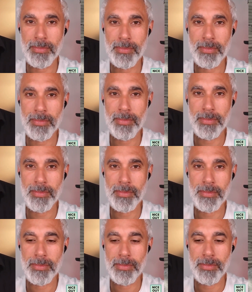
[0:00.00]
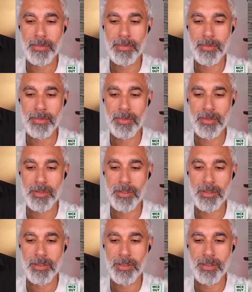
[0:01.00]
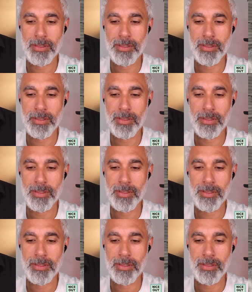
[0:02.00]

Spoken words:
[no speech]